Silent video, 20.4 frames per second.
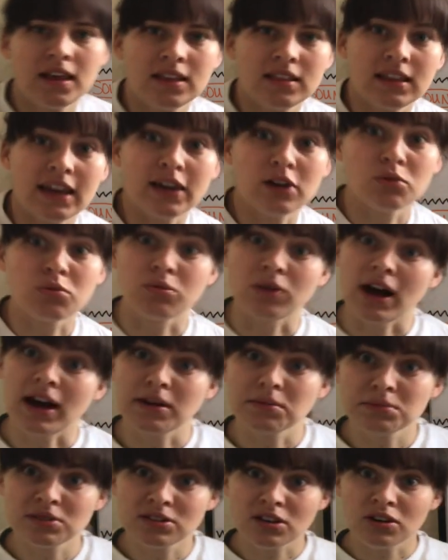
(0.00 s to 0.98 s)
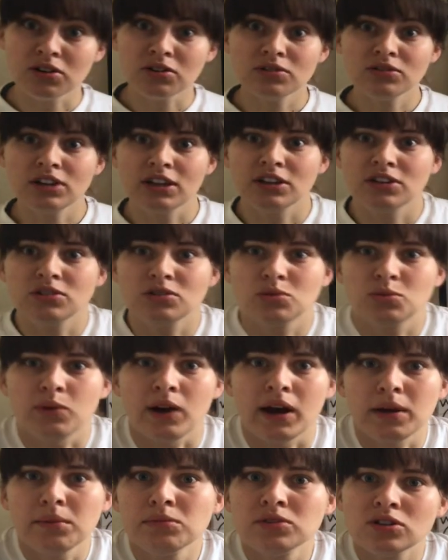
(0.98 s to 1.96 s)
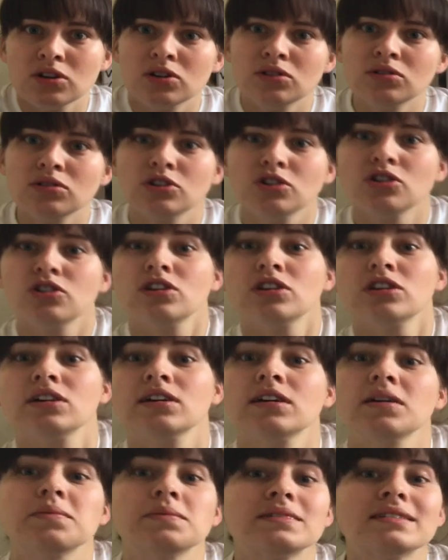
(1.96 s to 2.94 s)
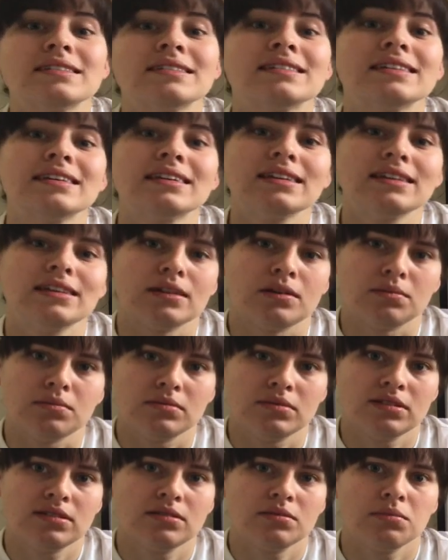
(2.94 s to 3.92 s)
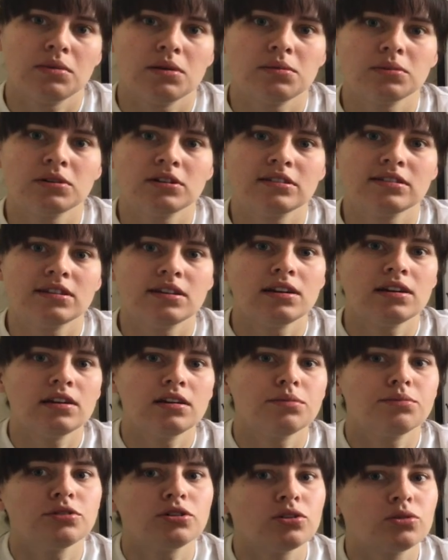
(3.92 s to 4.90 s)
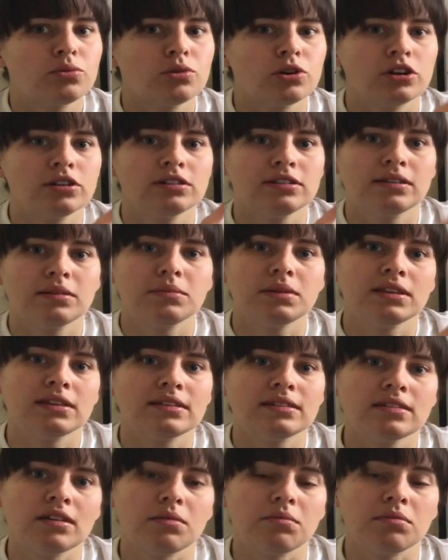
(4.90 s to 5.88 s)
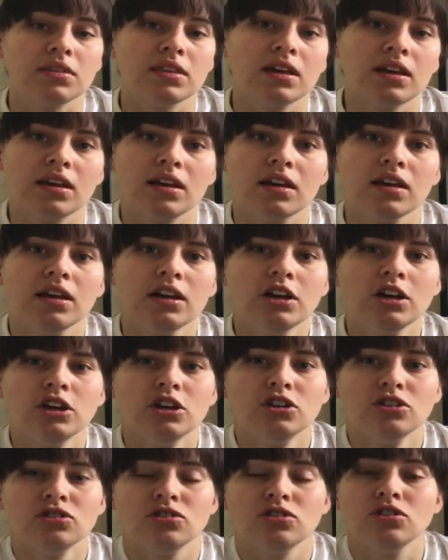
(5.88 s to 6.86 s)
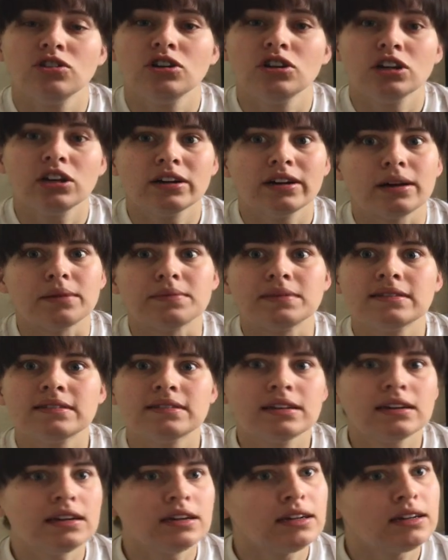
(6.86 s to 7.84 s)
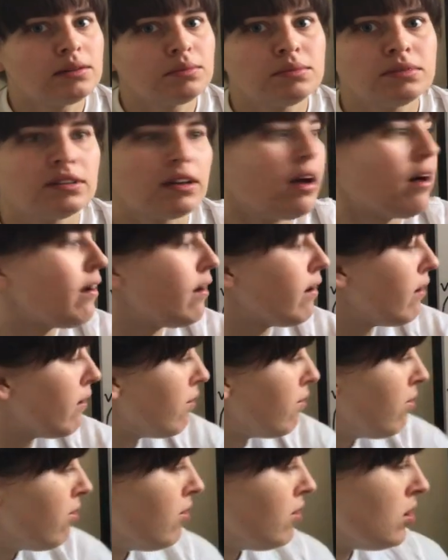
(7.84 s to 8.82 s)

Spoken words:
like RhymeZone. I use RhymeZone. Or you can look up synonyms. Remember, synonyms are words that mean the same thing. So you can look up synonyms of